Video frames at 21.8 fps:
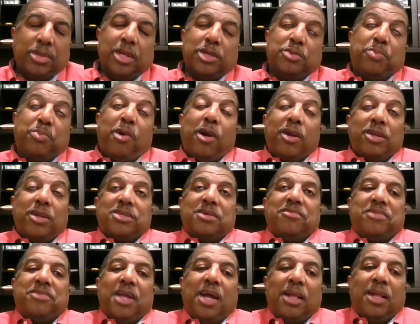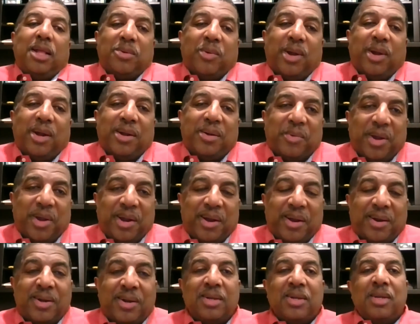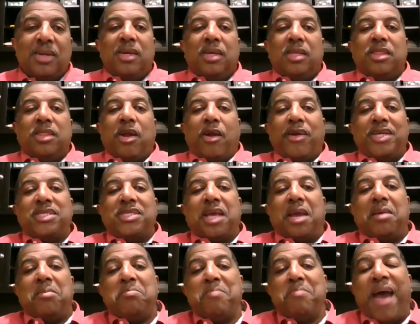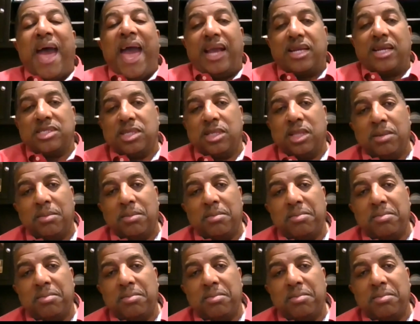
There's parts of Delaware where there is a max